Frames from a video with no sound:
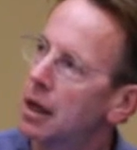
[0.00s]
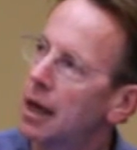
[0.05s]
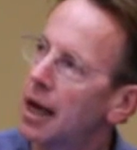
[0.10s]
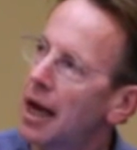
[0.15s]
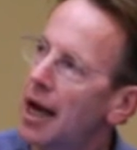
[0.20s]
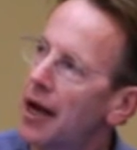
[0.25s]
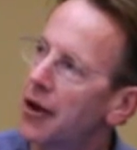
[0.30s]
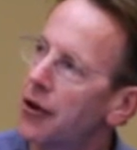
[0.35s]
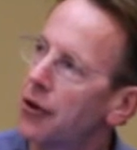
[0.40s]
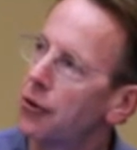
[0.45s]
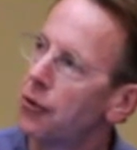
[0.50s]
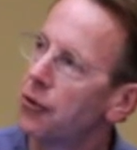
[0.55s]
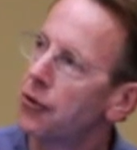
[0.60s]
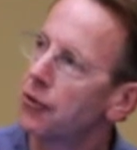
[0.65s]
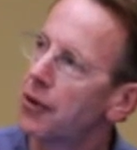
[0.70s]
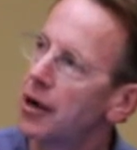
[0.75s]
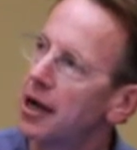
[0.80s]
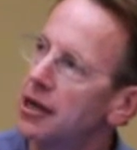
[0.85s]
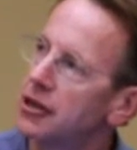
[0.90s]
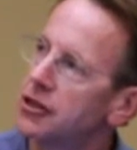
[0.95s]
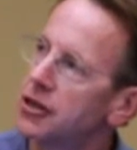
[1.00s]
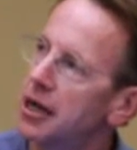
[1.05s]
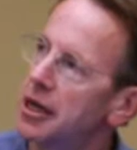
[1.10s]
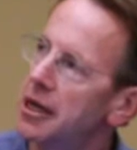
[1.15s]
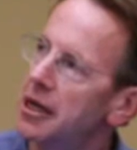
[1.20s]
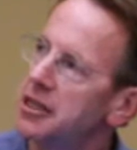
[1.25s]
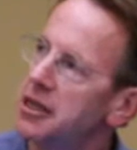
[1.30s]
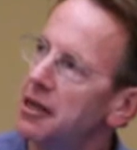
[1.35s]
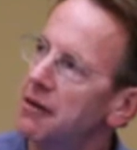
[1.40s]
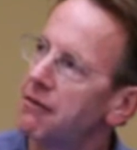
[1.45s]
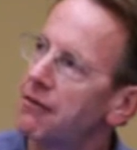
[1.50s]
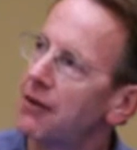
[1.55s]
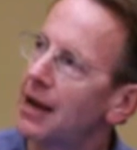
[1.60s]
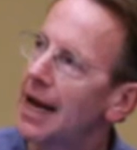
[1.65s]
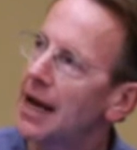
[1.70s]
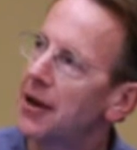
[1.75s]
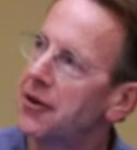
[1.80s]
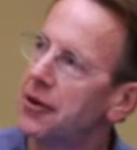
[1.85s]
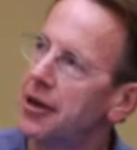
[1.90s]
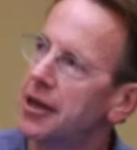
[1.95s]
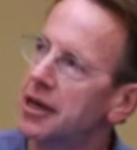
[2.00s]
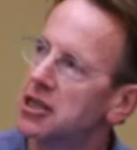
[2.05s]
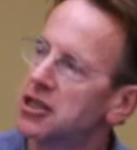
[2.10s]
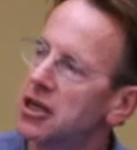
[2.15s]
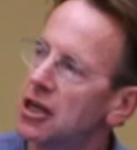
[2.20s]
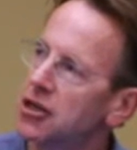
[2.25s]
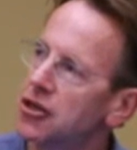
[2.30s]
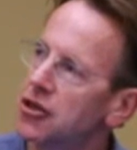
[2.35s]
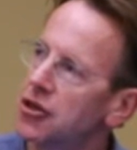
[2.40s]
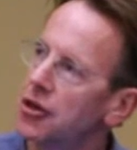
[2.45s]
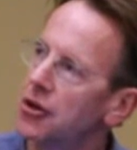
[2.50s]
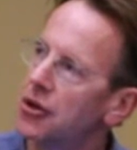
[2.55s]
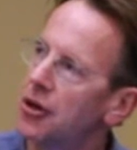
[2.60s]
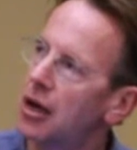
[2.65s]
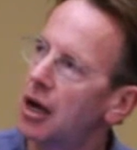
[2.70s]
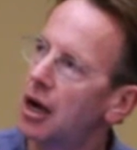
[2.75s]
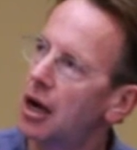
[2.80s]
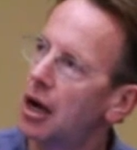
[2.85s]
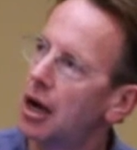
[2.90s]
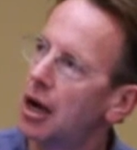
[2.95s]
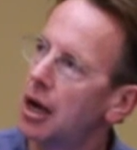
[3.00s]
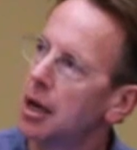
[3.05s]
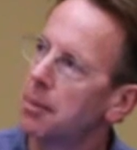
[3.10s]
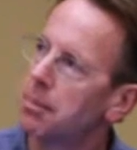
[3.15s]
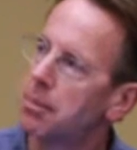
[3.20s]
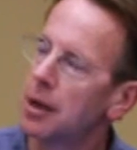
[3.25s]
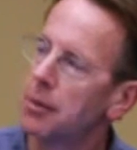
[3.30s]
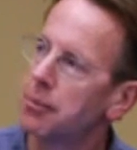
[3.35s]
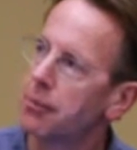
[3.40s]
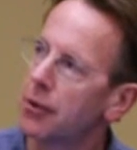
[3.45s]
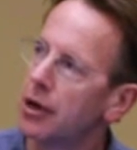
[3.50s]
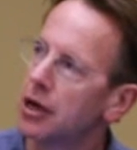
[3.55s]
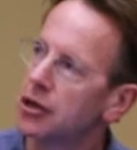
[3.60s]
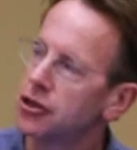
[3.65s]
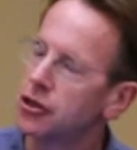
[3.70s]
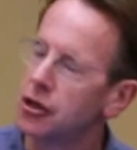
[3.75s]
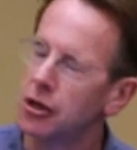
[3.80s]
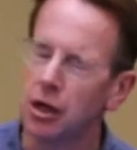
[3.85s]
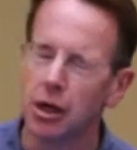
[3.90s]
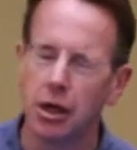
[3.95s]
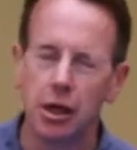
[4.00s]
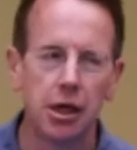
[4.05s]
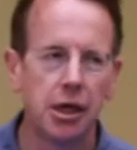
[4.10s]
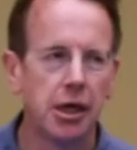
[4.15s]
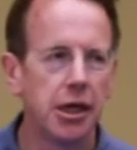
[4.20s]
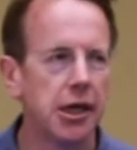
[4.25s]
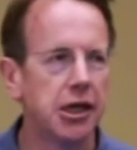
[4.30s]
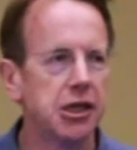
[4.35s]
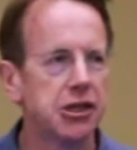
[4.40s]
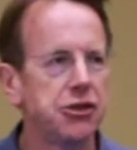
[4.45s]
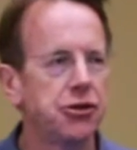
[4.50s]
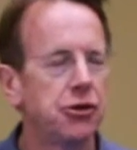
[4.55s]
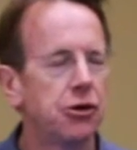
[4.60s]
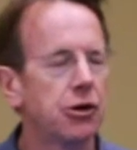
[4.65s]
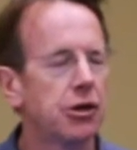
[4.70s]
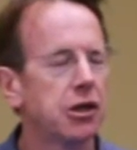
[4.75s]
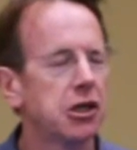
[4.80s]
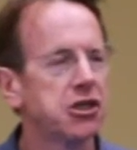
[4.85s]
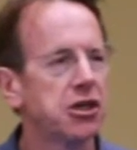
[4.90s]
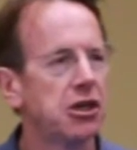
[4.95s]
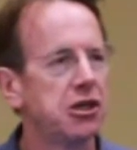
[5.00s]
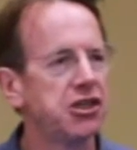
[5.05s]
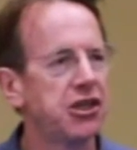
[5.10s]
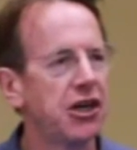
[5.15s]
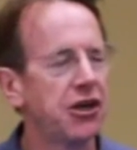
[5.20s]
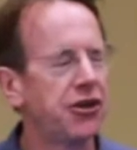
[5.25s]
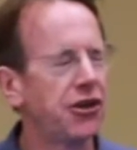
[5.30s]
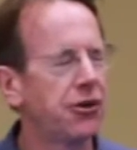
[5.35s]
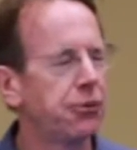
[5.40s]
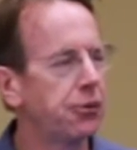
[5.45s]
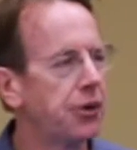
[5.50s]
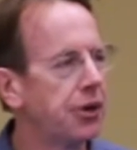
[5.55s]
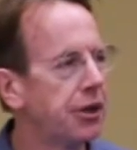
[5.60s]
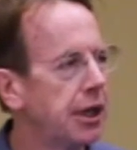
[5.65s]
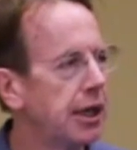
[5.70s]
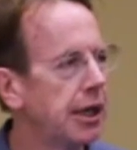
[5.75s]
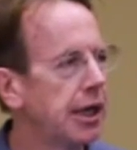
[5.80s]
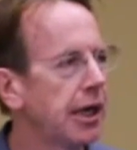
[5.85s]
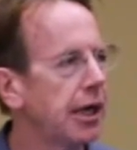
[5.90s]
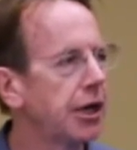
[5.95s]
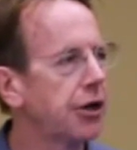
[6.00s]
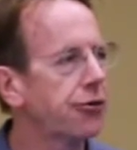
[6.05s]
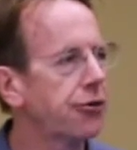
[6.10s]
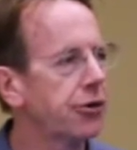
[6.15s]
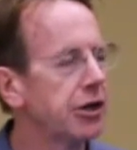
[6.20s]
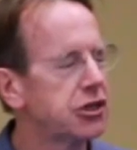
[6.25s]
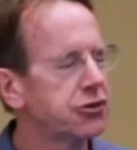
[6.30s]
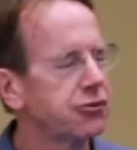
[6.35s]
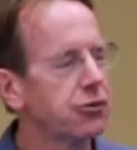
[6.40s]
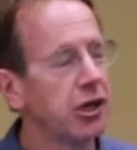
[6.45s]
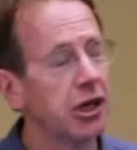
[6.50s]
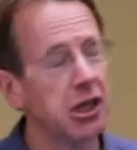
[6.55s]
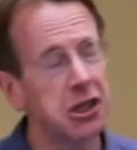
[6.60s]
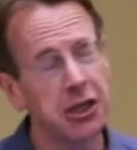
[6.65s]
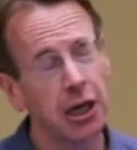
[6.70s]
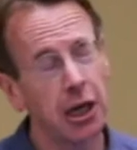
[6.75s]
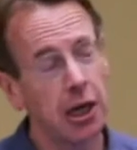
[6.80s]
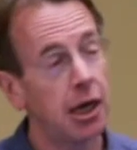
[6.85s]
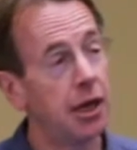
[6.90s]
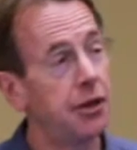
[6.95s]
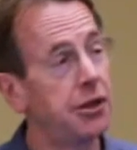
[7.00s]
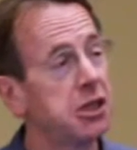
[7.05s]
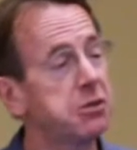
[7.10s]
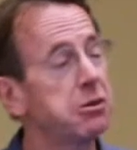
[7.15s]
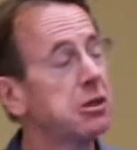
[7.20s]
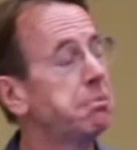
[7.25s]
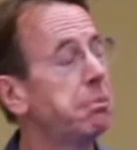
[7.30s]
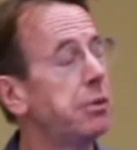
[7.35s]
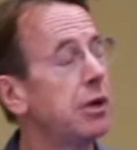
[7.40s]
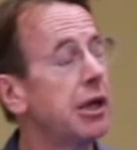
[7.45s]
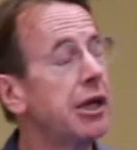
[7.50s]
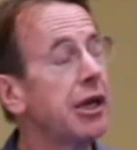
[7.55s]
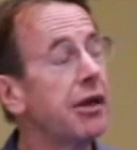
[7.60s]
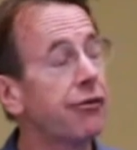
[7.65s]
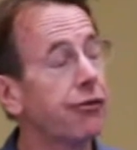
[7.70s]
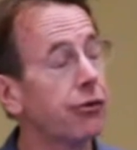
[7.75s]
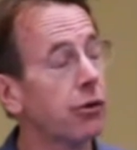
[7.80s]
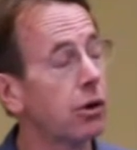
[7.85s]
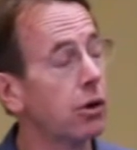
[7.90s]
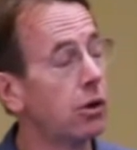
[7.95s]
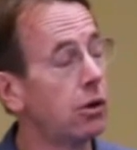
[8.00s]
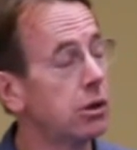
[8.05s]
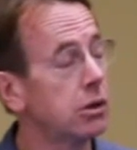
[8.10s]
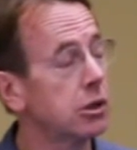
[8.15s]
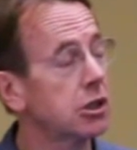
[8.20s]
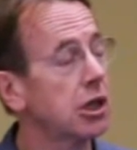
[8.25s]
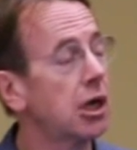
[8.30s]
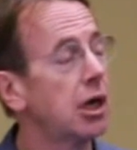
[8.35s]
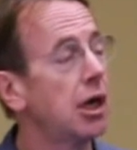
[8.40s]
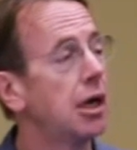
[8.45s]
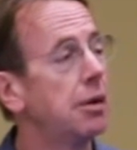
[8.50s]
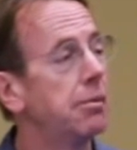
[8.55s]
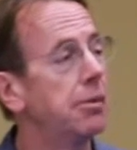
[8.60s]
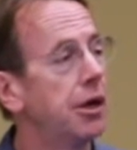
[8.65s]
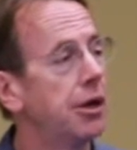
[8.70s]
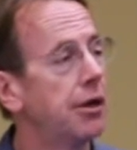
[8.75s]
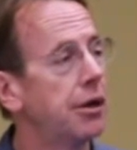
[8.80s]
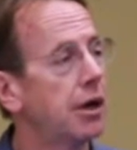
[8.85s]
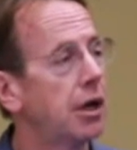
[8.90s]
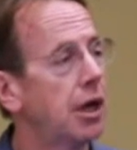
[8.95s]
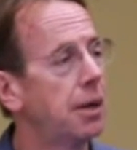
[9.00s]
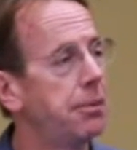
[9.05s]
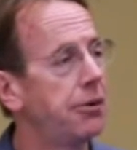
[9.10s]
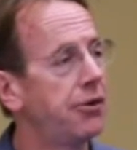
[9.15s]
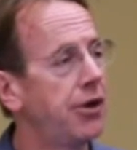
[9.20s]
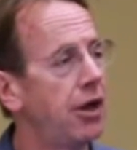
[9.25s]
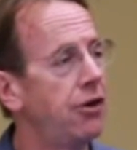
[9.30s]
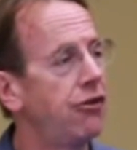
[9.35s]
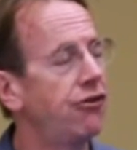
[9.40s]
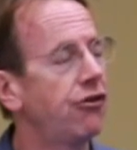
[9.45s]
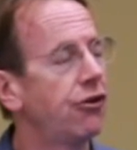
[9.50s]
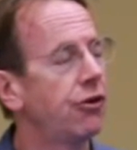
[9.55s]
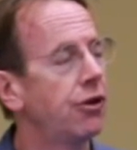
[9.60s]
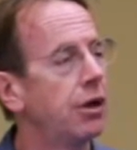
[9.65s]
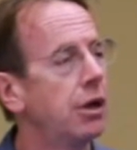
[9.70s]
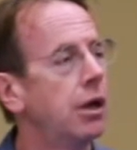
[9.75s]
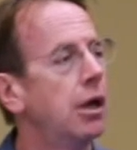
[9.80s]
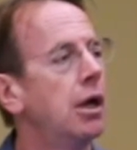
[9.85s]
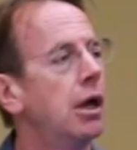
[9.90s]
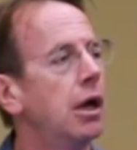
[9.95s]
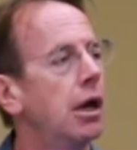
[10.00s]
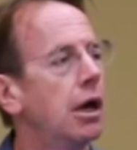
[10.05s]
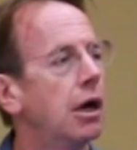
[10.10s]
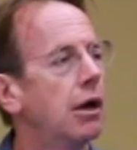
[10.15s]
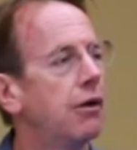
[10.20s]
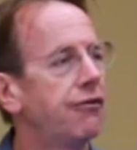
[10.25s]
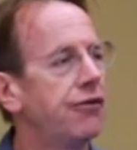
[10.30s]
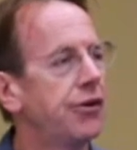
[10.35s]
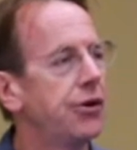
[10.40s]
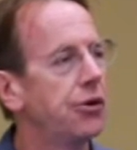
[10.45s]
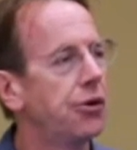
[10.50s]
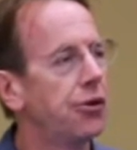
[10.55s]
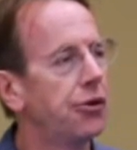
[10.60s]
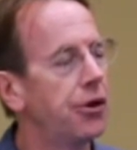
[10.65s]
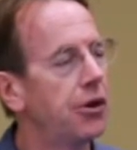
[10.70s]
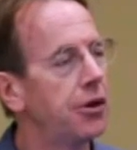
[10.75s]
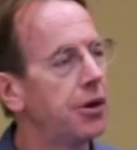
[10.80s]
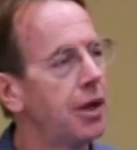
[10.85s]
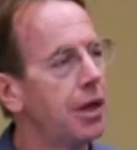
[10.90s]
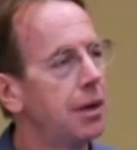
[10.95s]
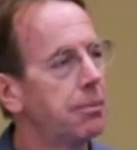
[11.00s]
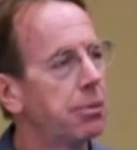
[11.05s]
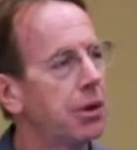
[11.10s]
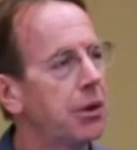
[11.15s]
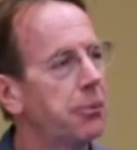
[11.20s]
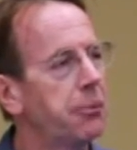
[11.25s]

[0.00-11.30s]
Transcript: At older age, is it flattening such that high blood pressure is not associated with increased risk? And this was believed for a long time in the hypertension field that blood